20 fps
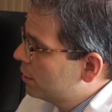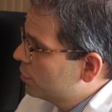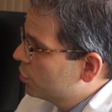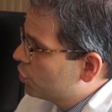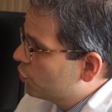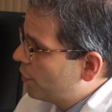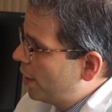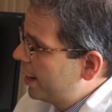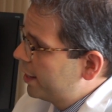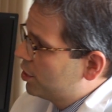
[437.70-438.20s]

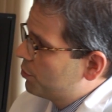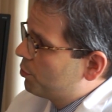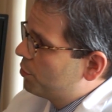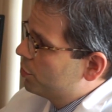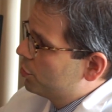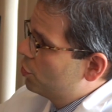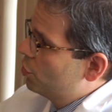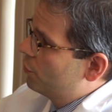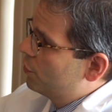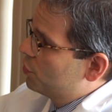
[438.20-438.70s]
trying to
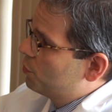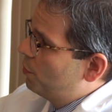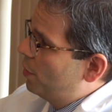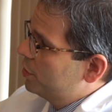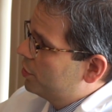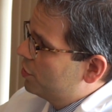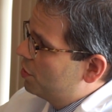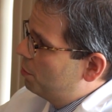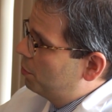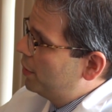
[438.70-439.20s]
preserve as
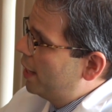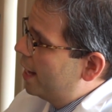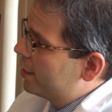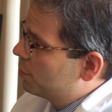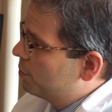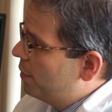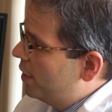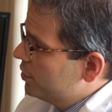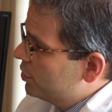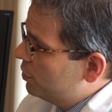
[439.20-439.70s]
much of the
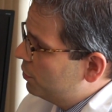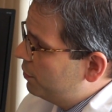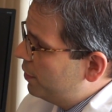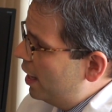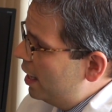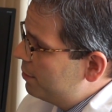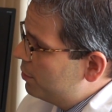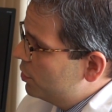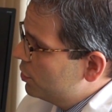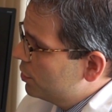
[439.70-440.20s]
bladder muscle
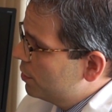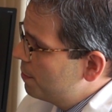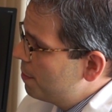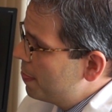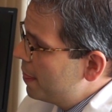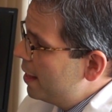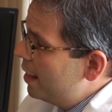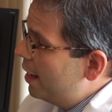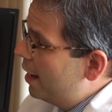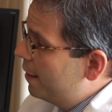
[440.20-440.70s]
fibers.
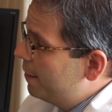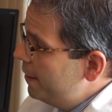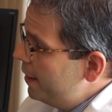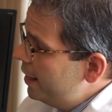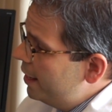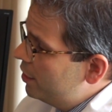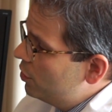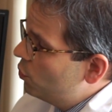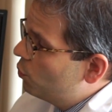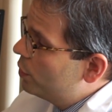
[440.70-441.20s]
And
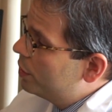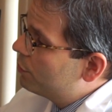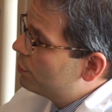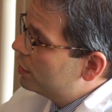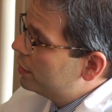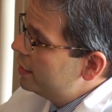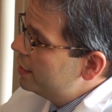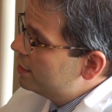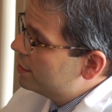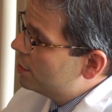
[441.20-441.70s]
then we
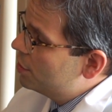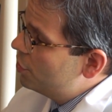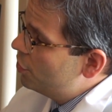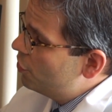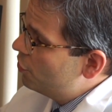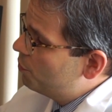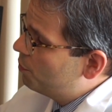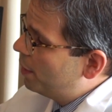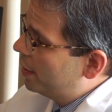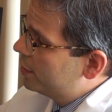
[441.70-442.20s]
release the
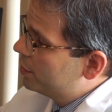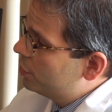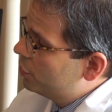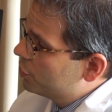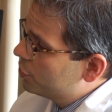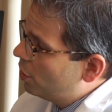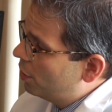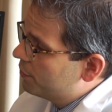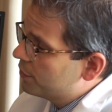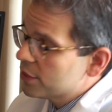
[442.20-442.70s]
nerve
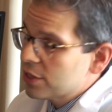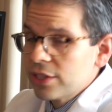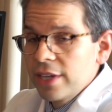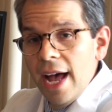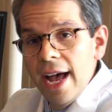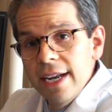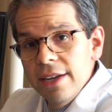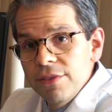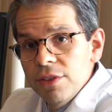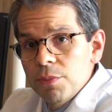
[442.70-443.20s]
bundles off the
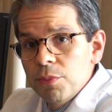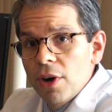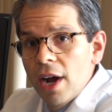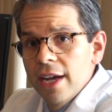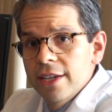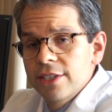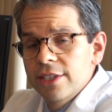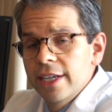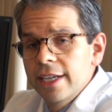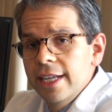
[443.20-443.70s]
side of the
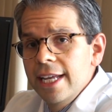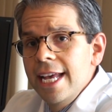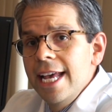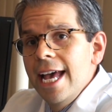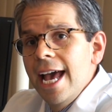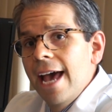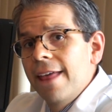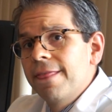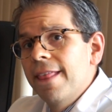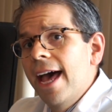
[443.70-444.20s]
prostate,
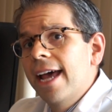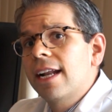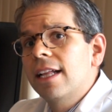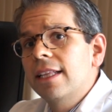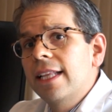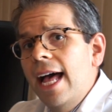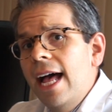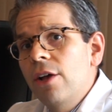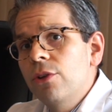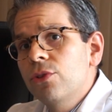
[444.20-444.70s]
and that
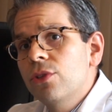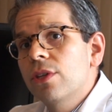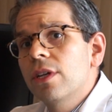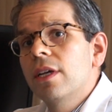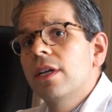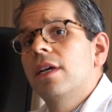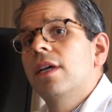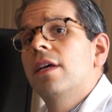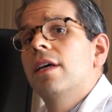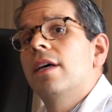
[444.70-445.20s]
allows
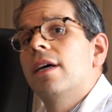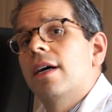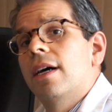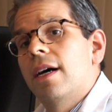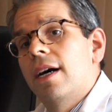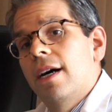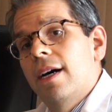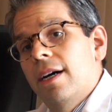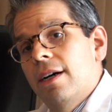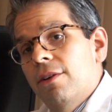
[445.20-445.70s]

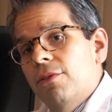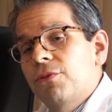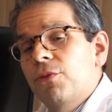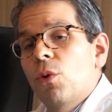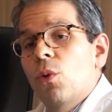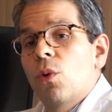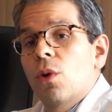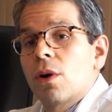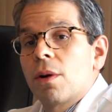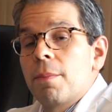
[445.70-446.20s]

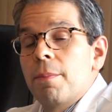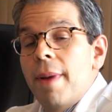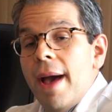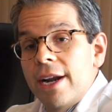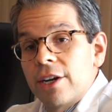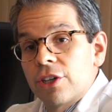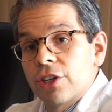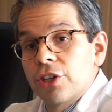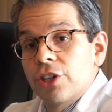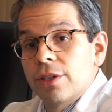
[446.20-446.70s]
for
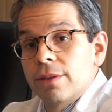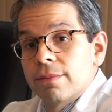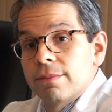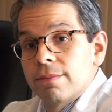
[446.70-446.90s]
better